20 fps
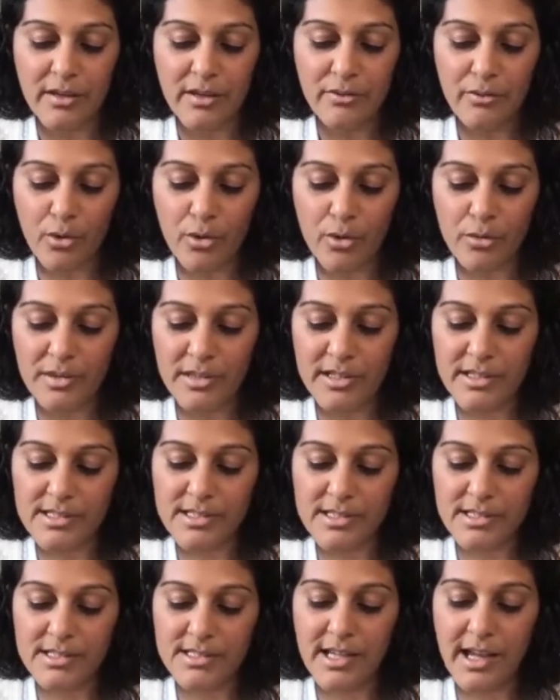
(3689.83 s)

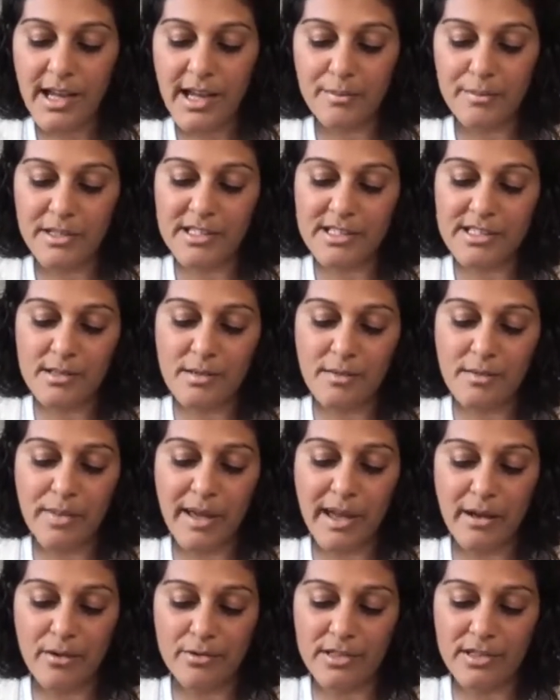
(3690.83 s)
Formless, timeless,
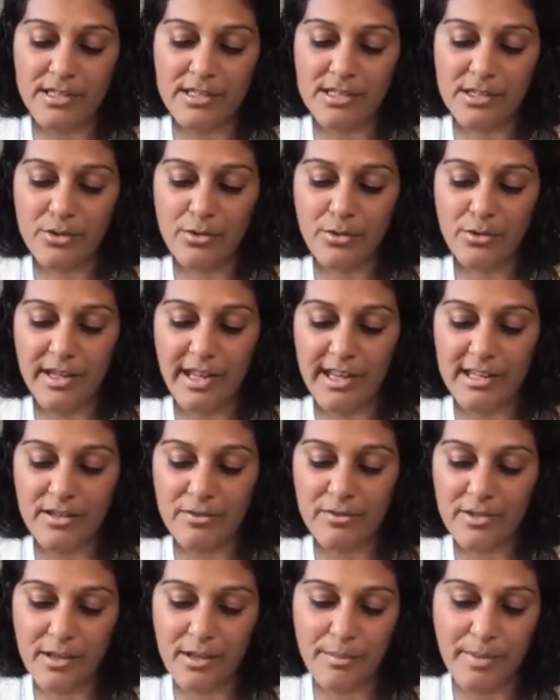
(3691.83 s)
boundless,
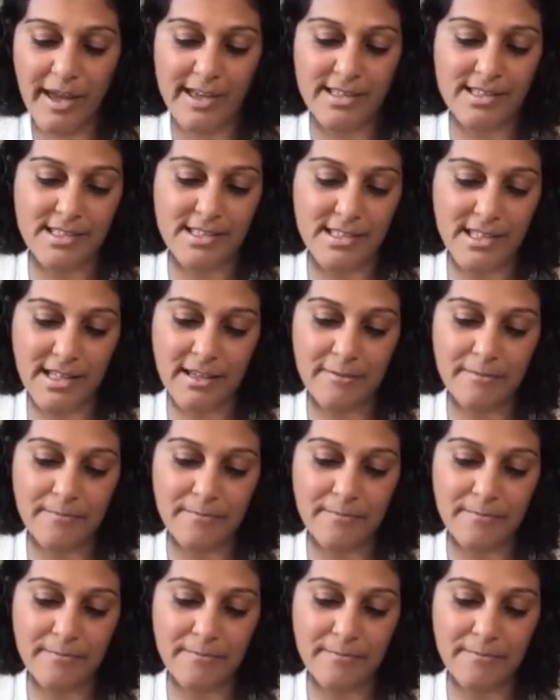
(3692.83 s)
creative capacity.